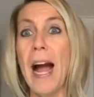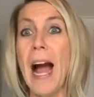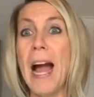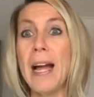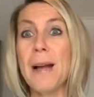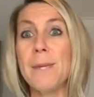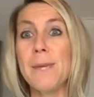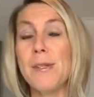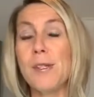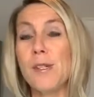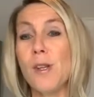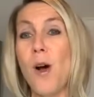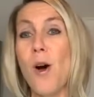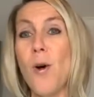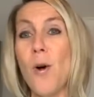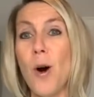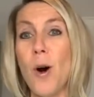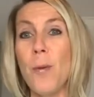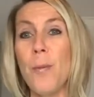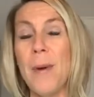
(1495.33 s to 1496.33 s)
I am
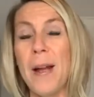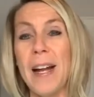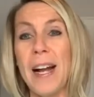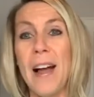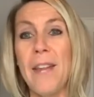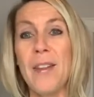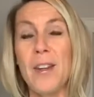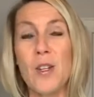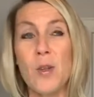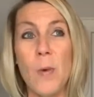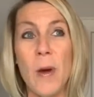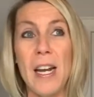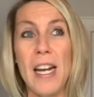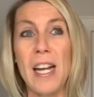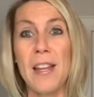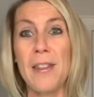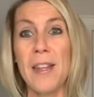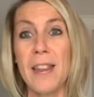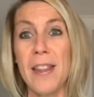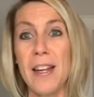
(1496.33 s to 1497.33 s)
so hoping on the
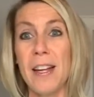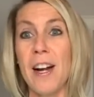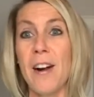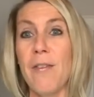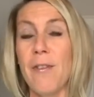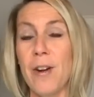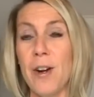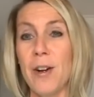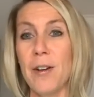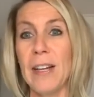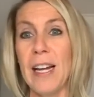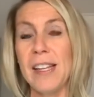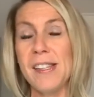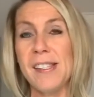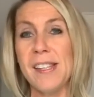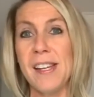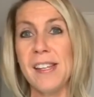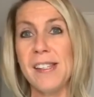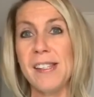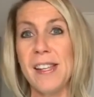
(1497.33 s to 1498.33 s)
twentieth that the governor
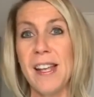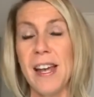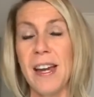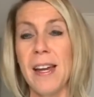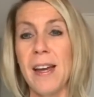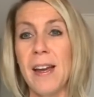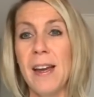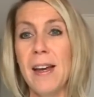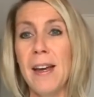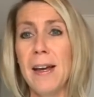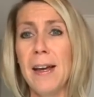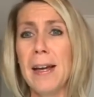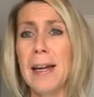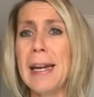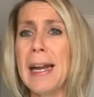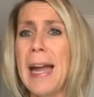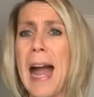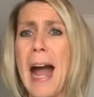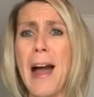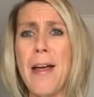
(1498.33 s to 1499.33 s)
lets us like
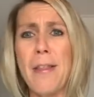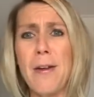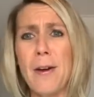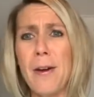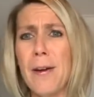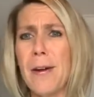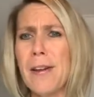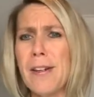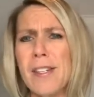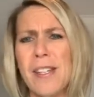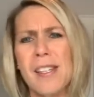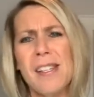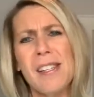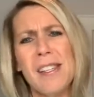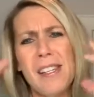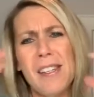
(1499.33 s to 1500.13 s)
gather just